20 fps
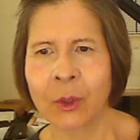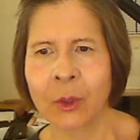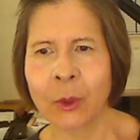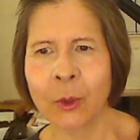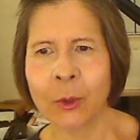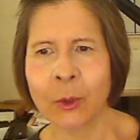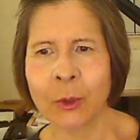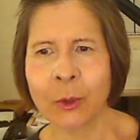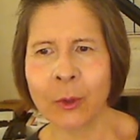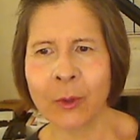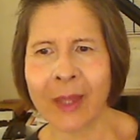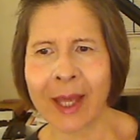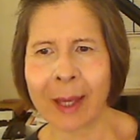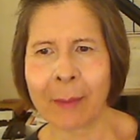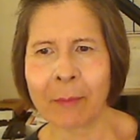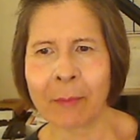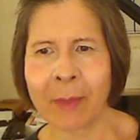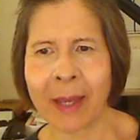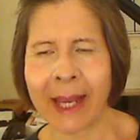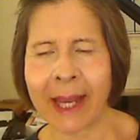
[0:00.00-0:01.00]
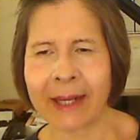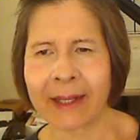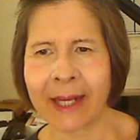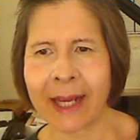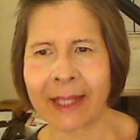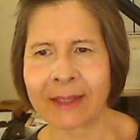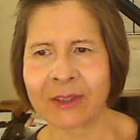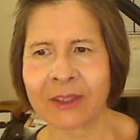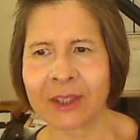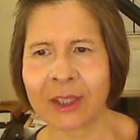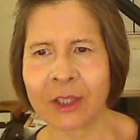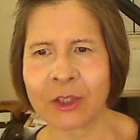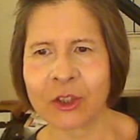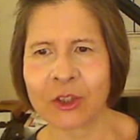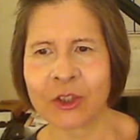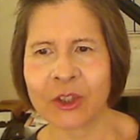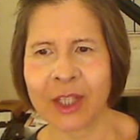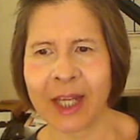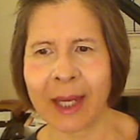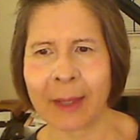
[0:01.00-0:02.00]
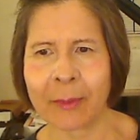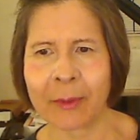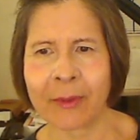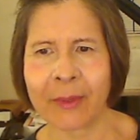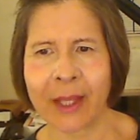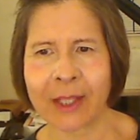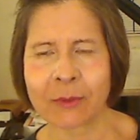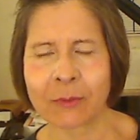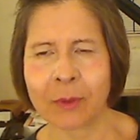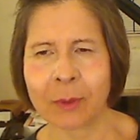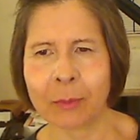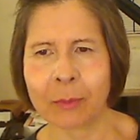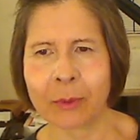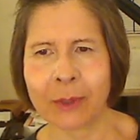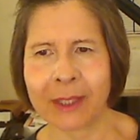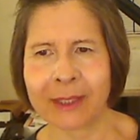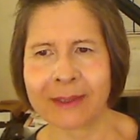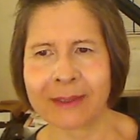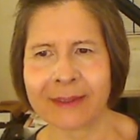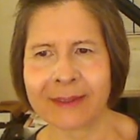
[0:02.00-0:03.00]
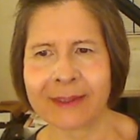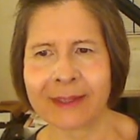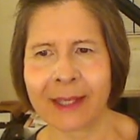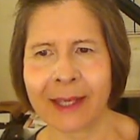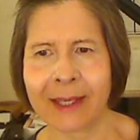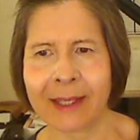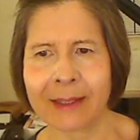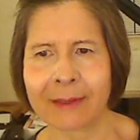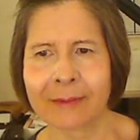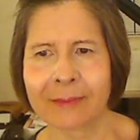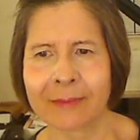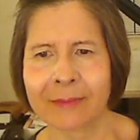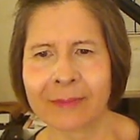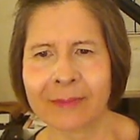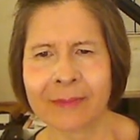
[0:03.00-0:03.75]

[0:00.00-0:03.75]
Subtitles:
Who knew that man had such depth? That's what Brent is saying.